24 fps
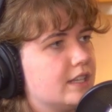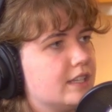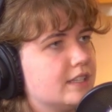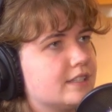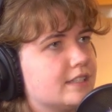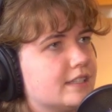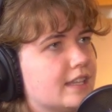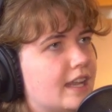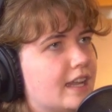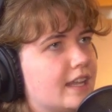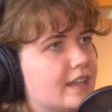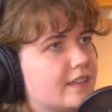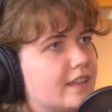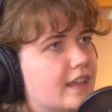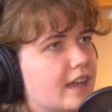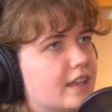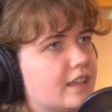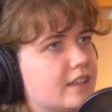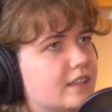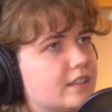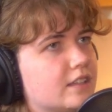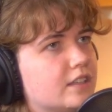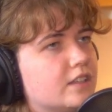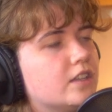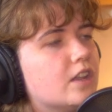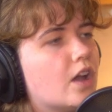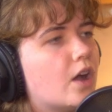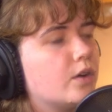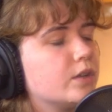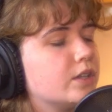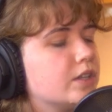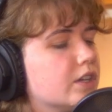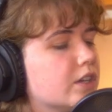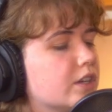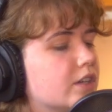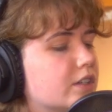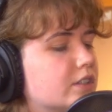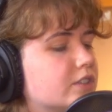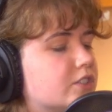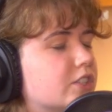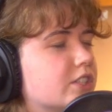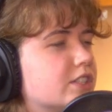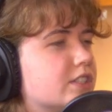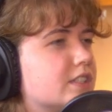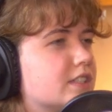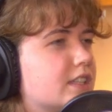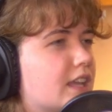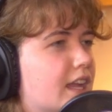It's saying that no, you're
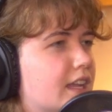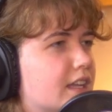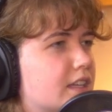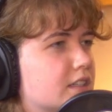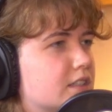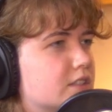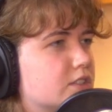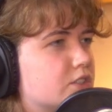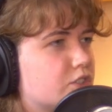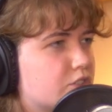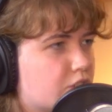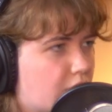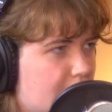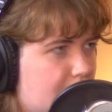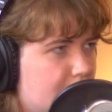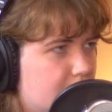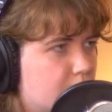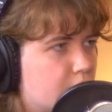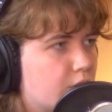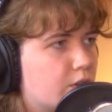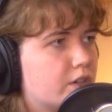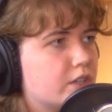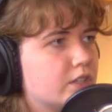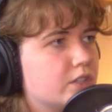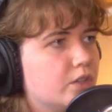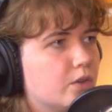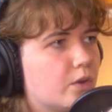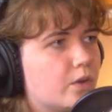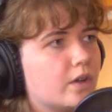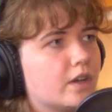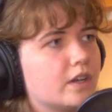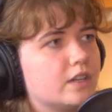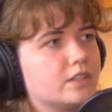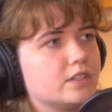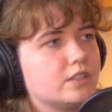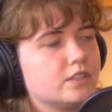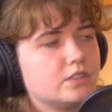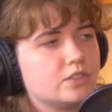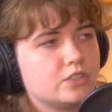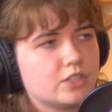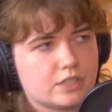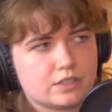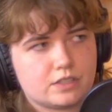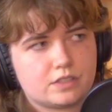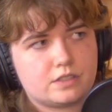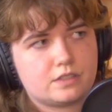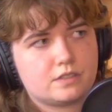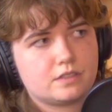just like straight or you're
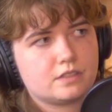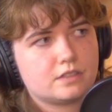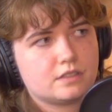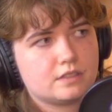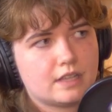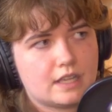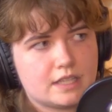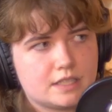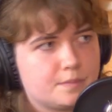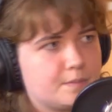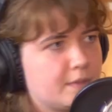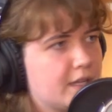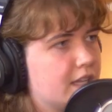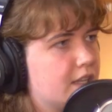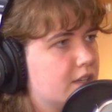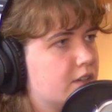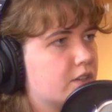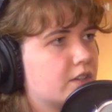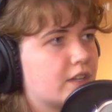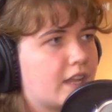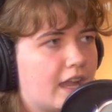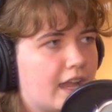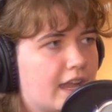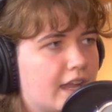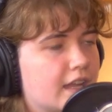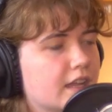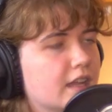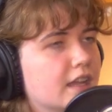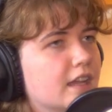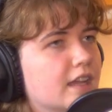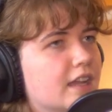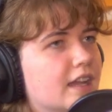just lesbian or gay,